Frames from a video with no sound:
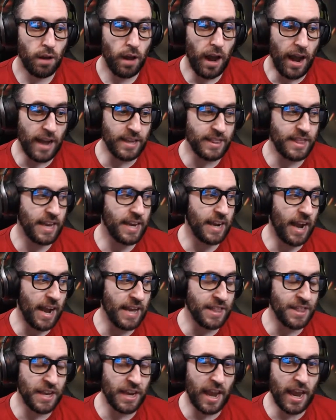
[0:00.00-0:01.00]
I think
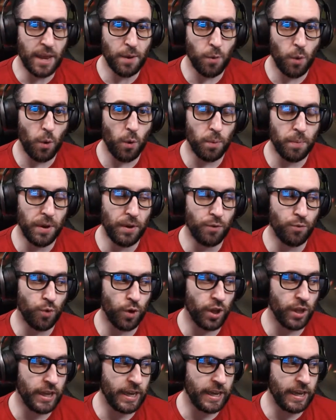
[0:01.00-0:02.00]
anyone would be
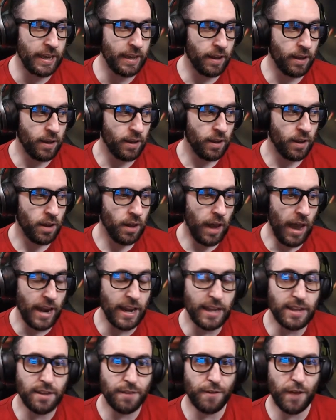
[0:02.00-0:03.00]
really,
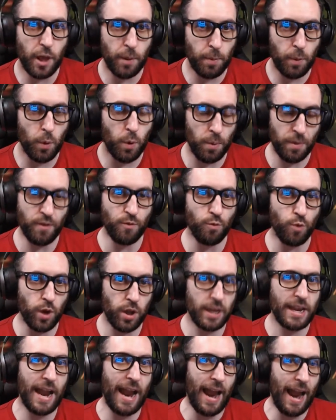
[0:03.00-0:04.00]
any developer would be
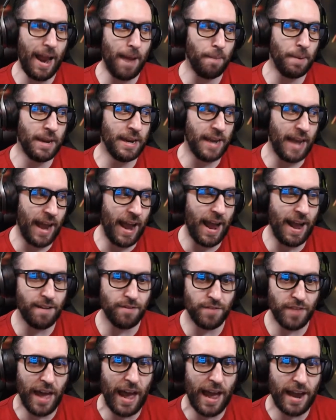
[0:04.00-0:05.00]
really happy to
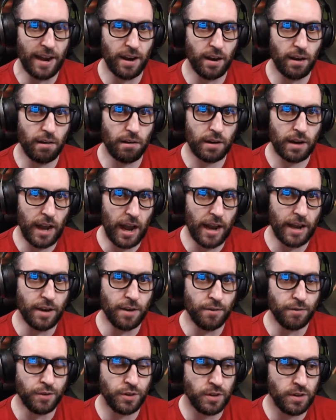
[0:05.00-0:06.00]
have that kind
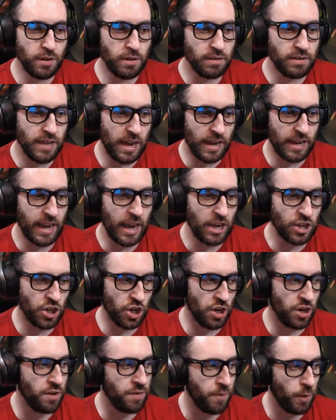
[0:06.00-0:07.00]
of dedication
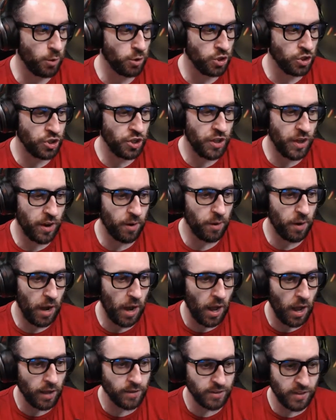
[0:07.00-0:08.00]
and devotion to their
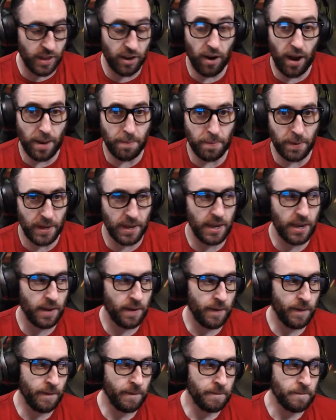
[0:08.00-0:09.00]
IP,
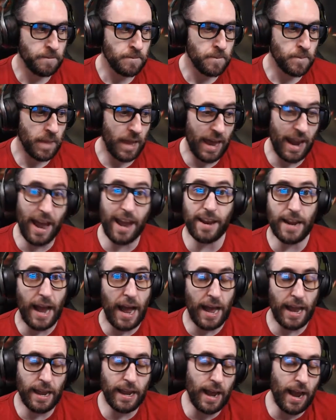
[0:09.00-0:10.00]
and
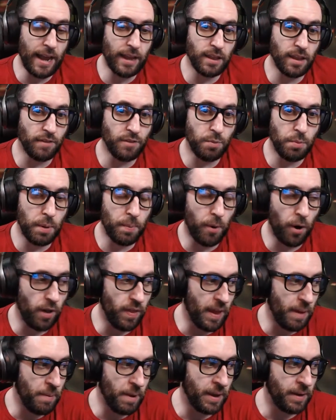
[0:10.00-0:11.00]
I'd love to be a part of
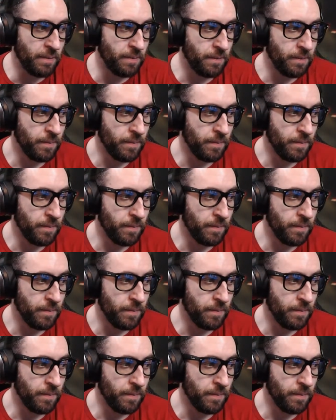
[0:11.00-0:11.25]
that, man.